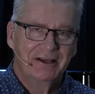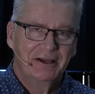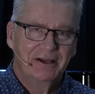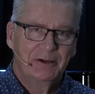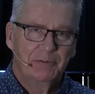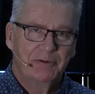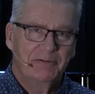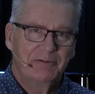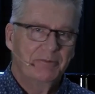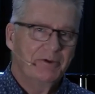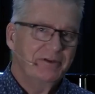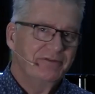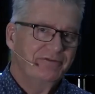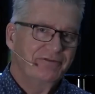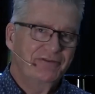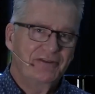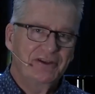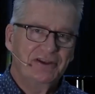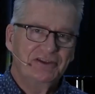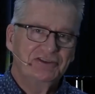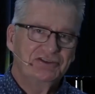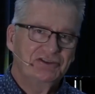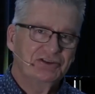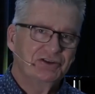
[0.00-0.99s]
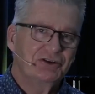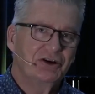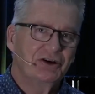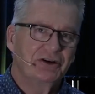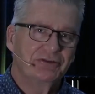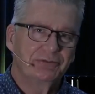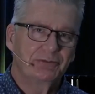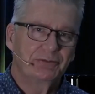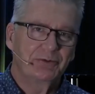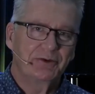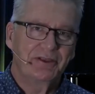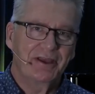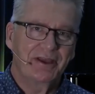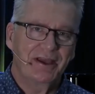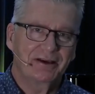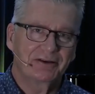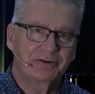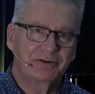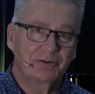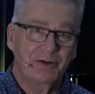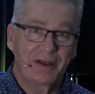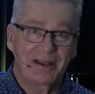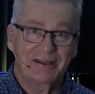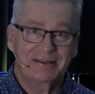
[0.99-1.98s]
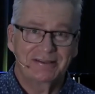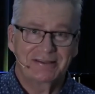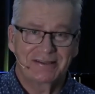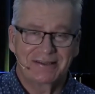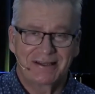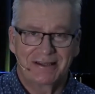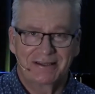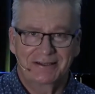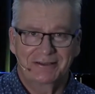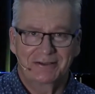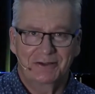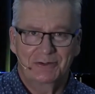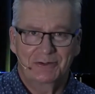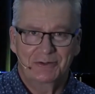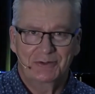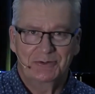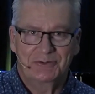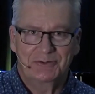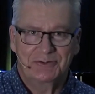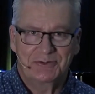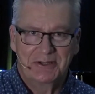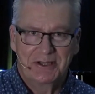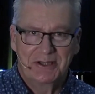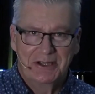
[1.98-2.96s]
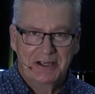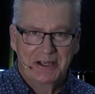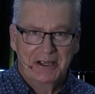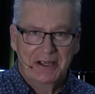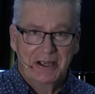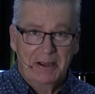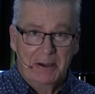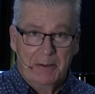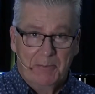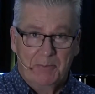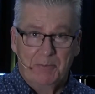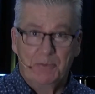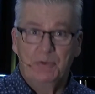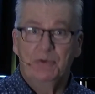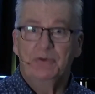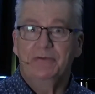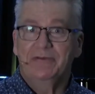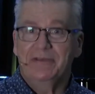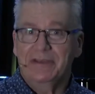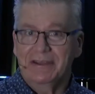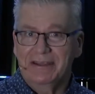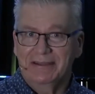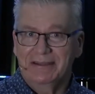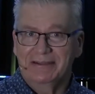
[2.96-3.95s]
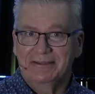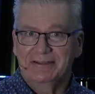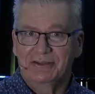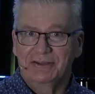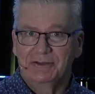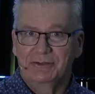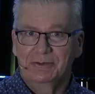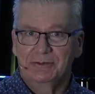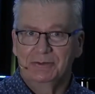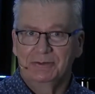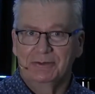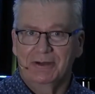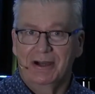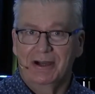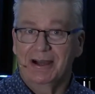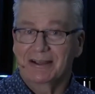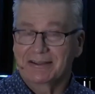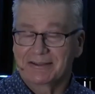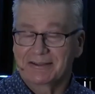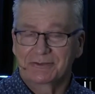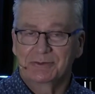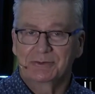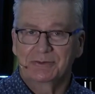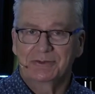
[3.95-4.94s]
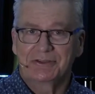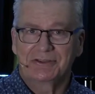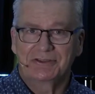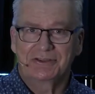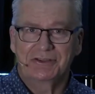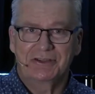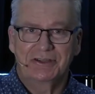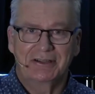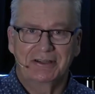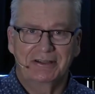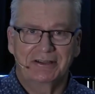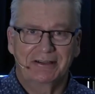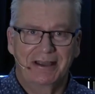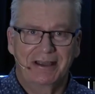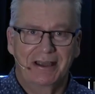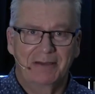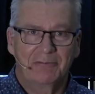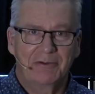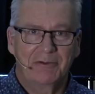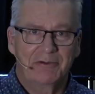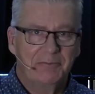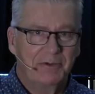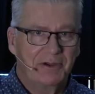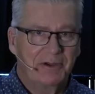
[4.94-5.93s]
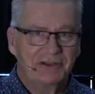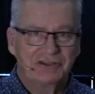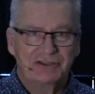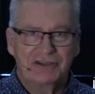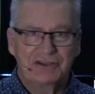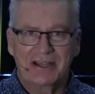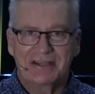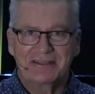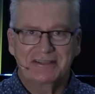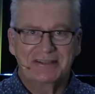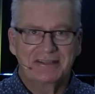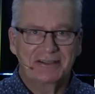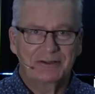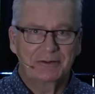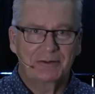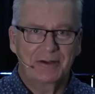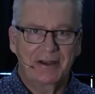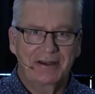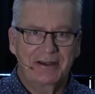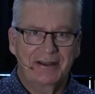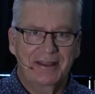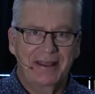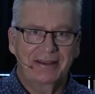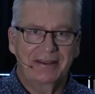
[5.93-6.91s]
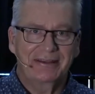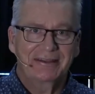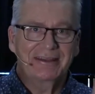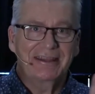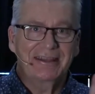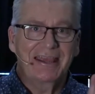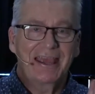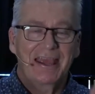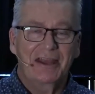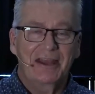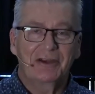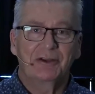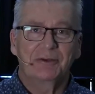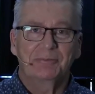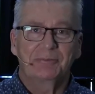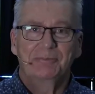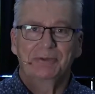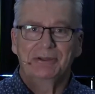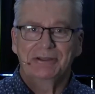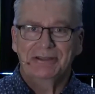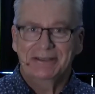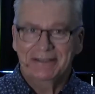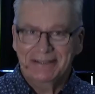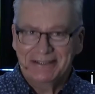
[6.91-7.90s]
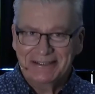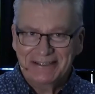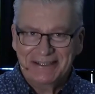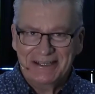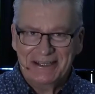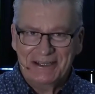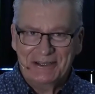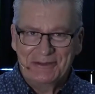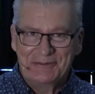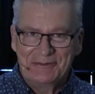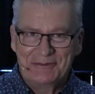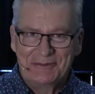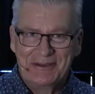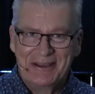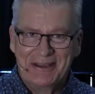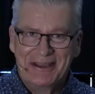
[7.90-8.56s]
We've been finishing off with our grandson, who's moving into high school this year, and we've been chasing around that. Cannot believe.